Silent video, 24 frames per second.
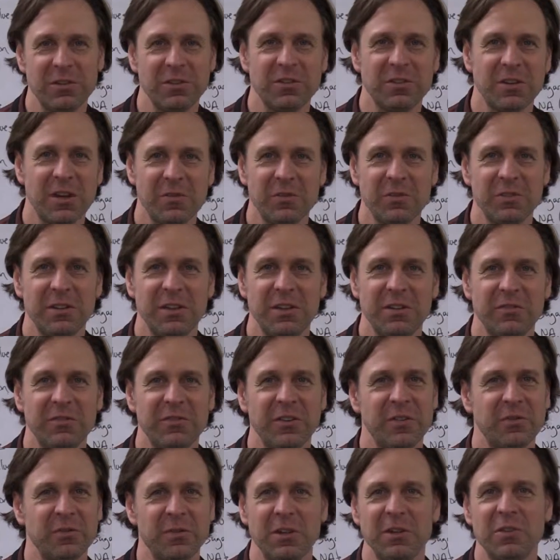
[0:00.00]
and
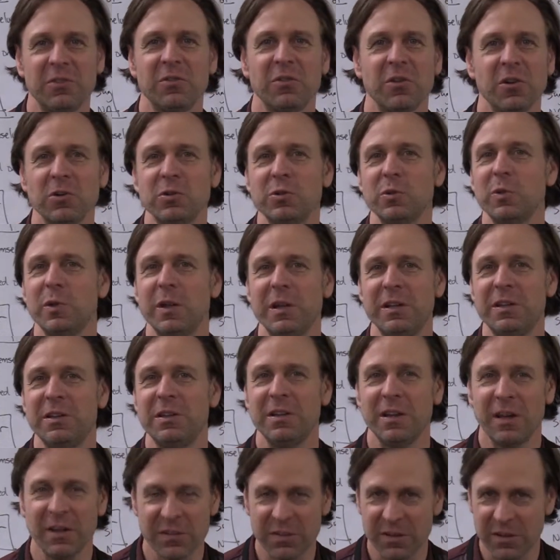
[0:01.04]
1750s, virtually
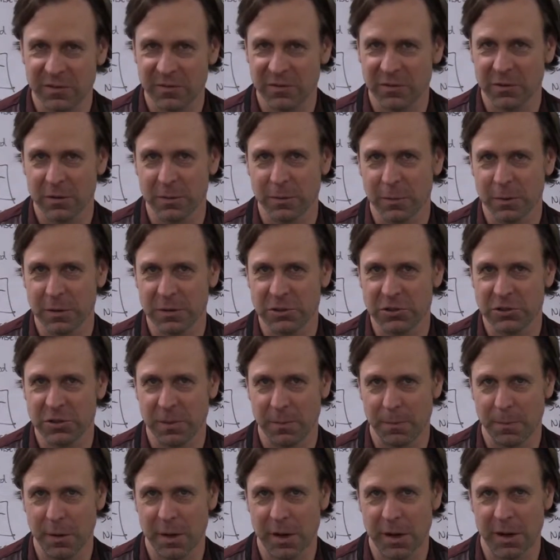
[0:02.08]
nothing for the British
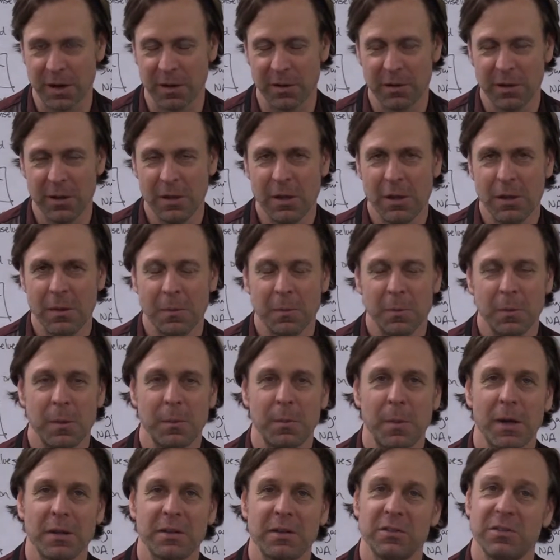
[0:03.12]
Empire.
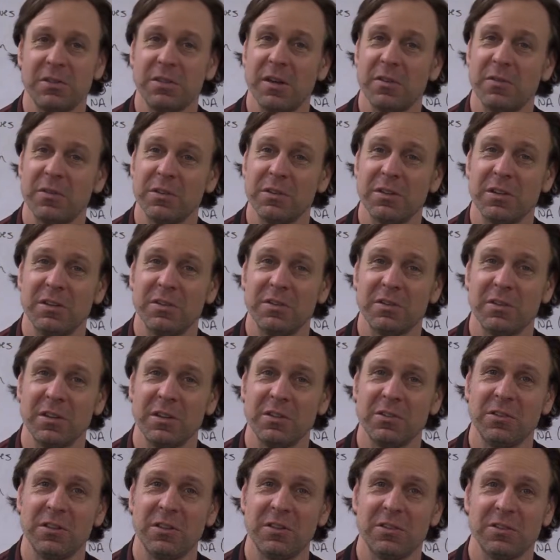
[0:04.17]
But by the
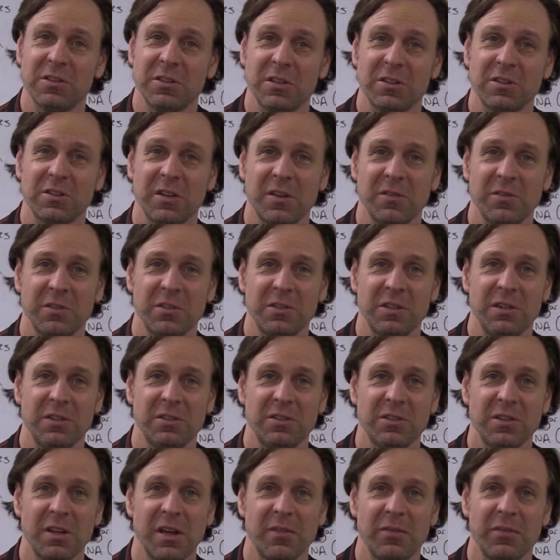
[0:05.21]
1760s and the
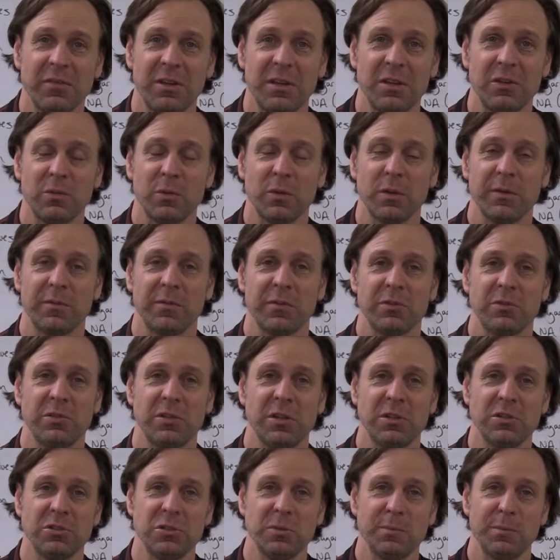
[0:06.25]
1770s, whenever
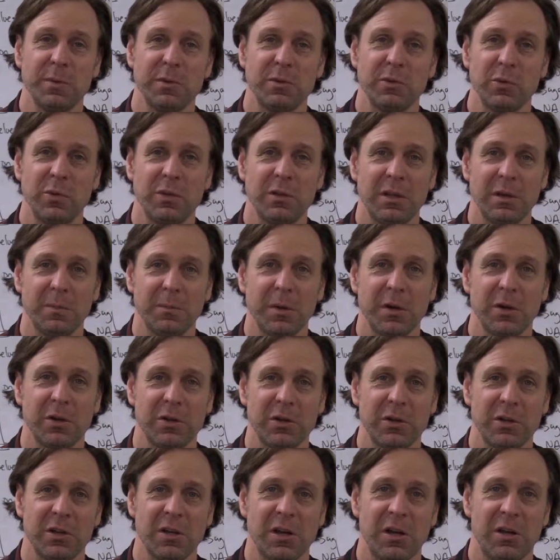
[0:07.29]
tension between the
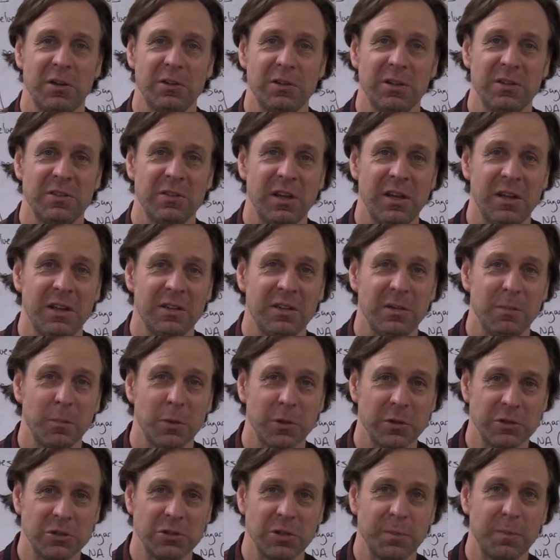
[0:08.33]
American colonies and the
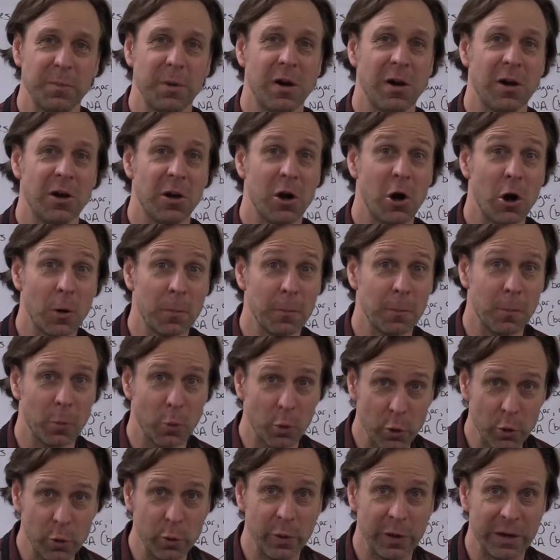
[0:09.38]
British Empire are
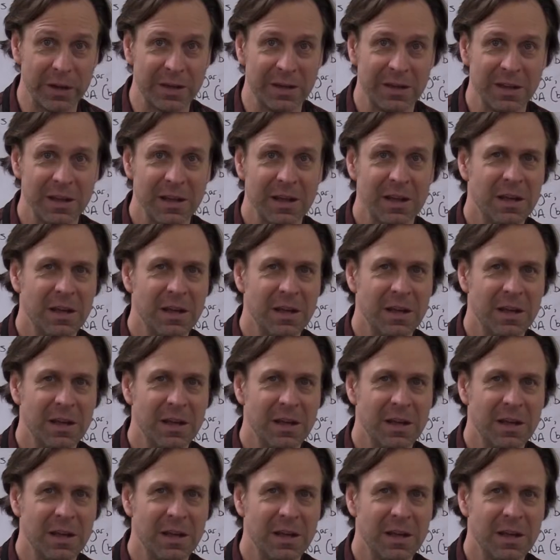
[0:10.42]
brewing,